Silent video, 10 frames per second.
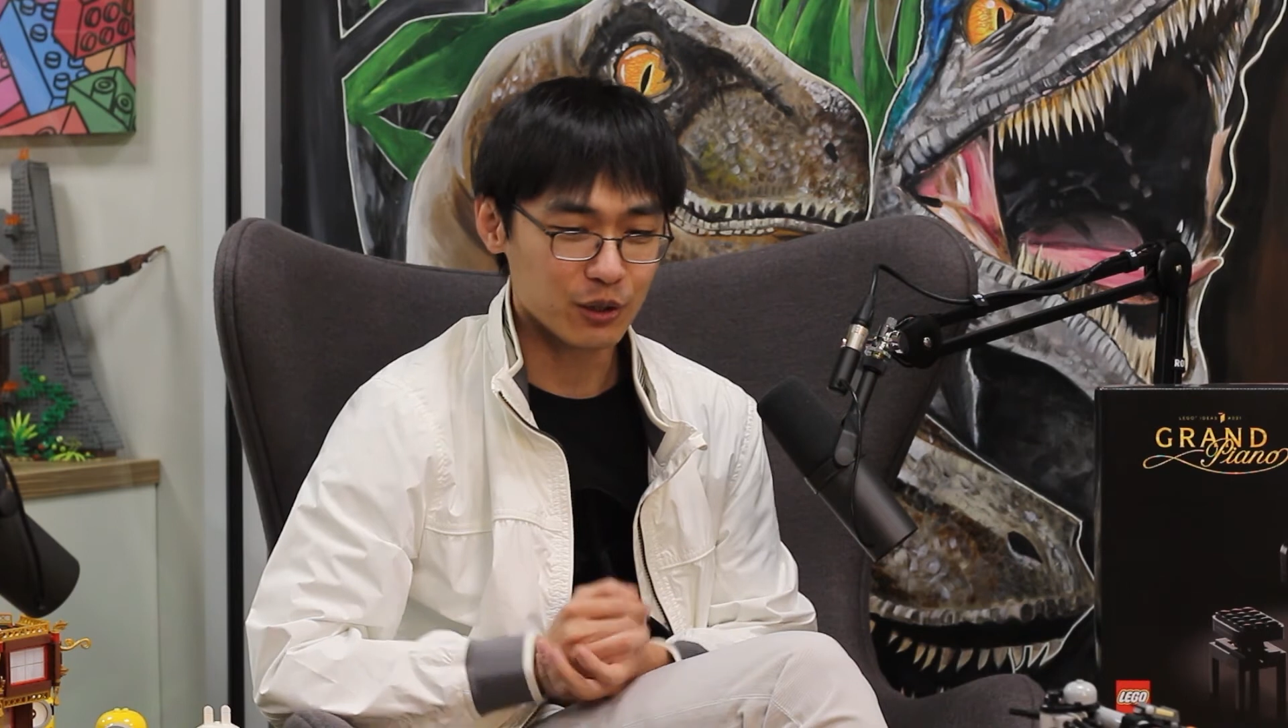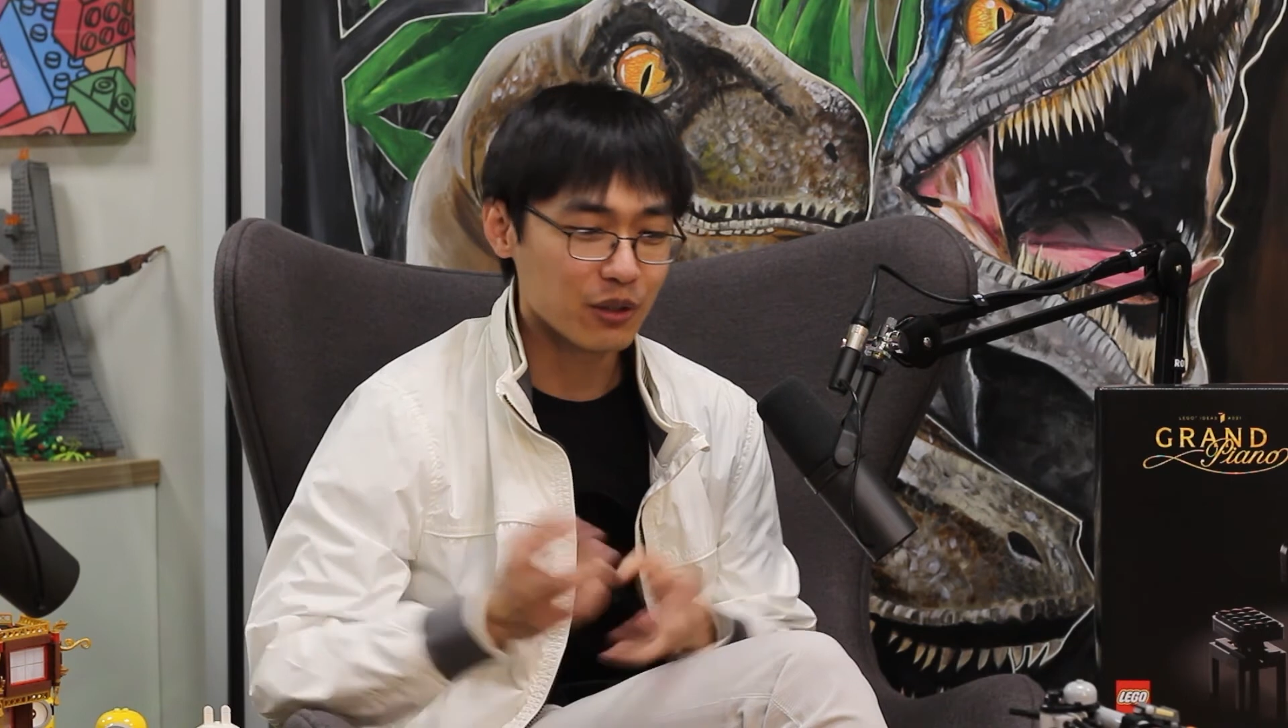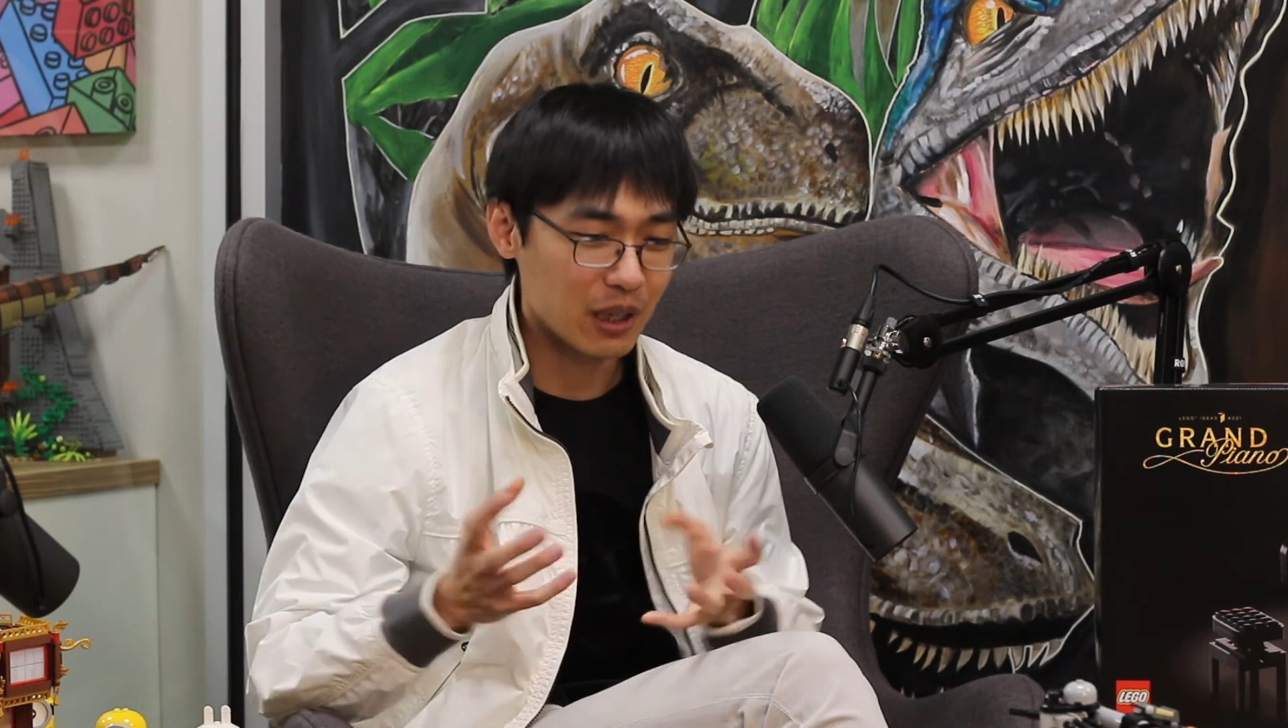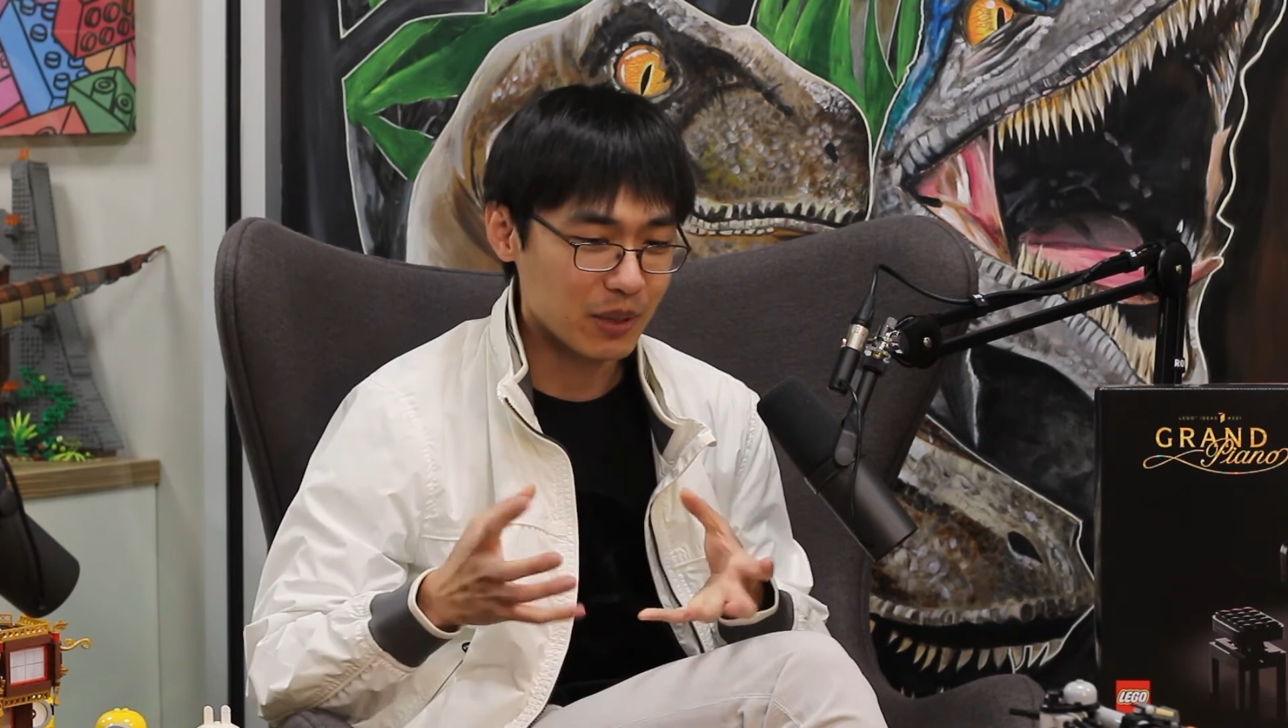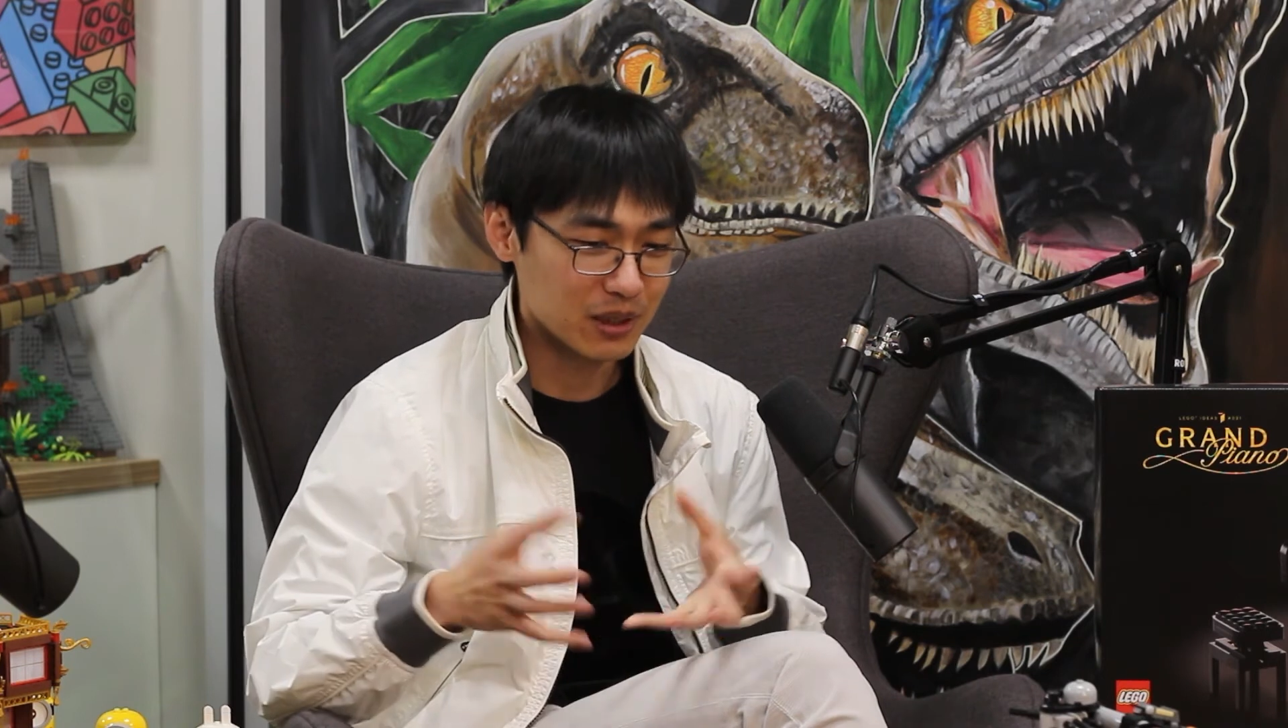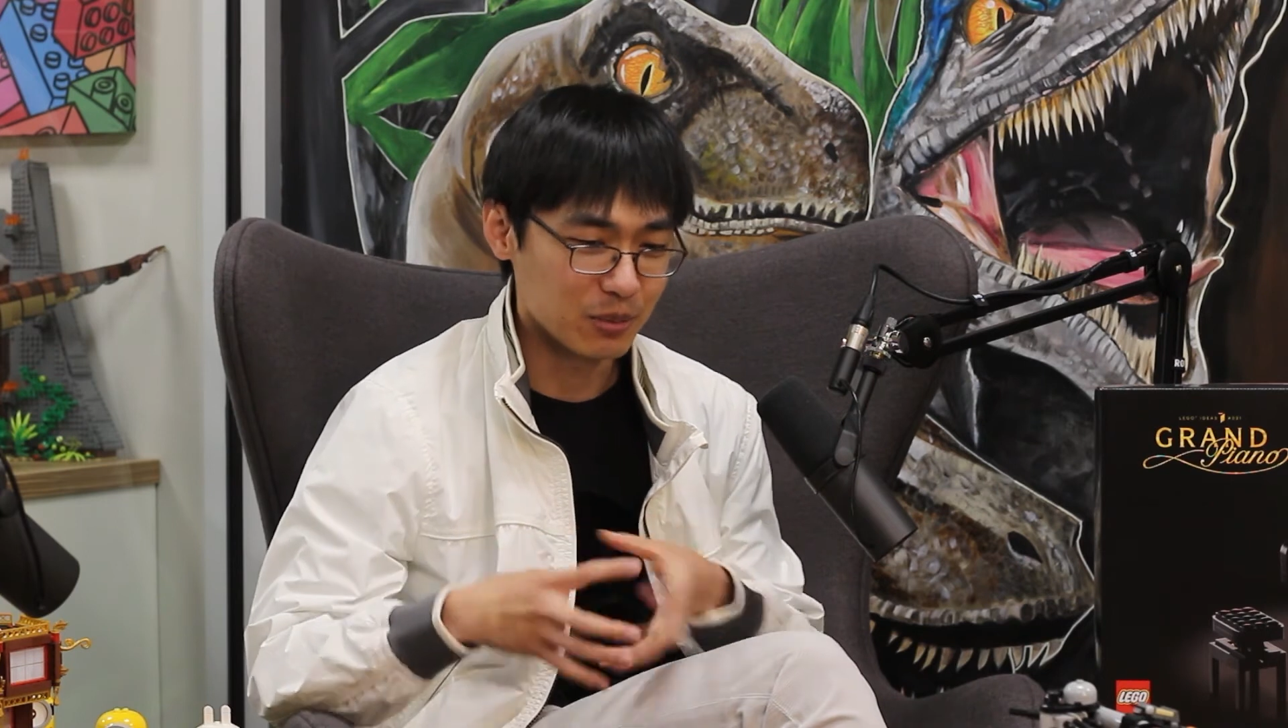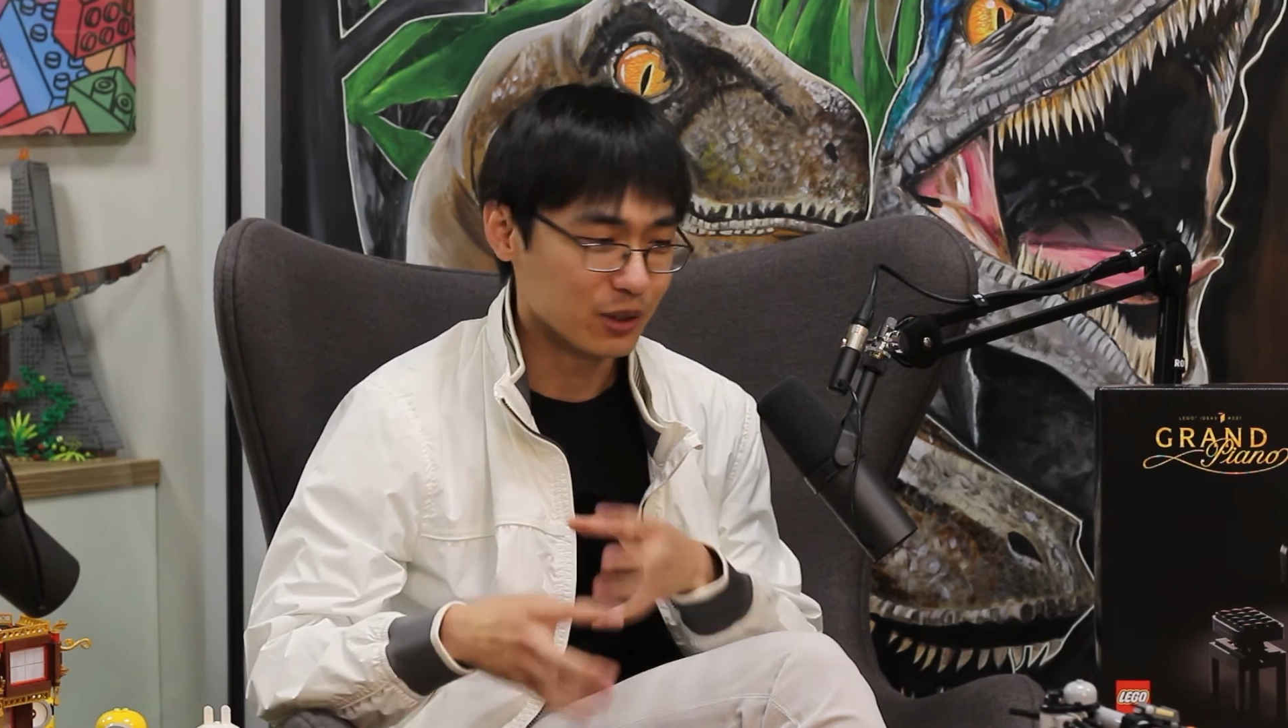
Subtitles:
to cram as